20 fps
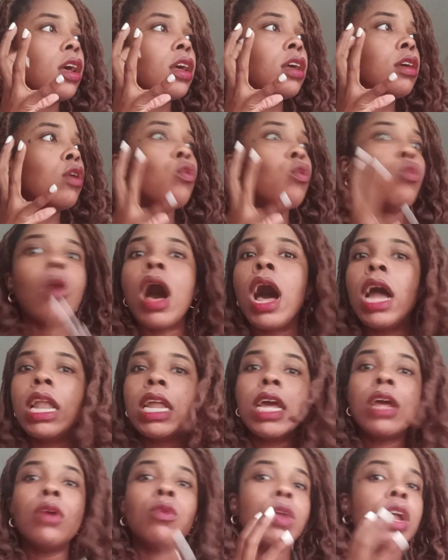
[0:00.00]

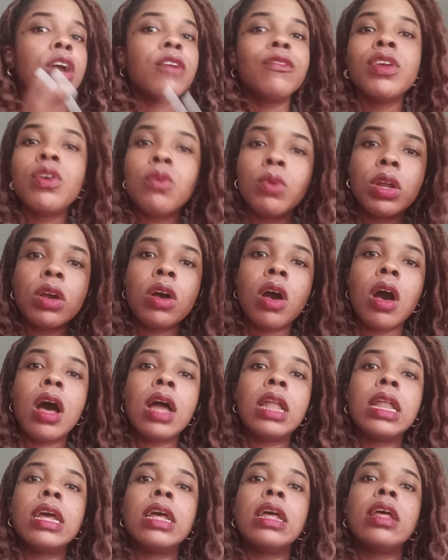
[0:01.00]
wallet, whatever you want to
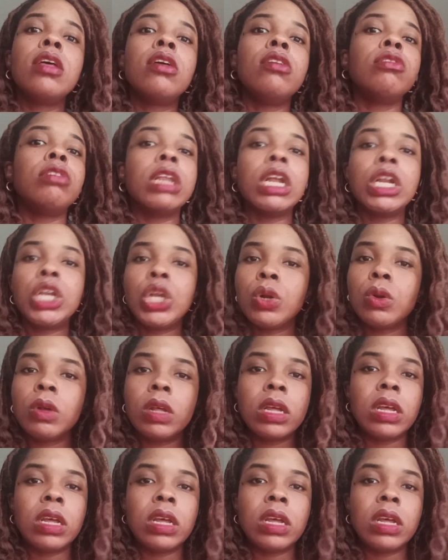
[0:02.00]
call it, so that you're good.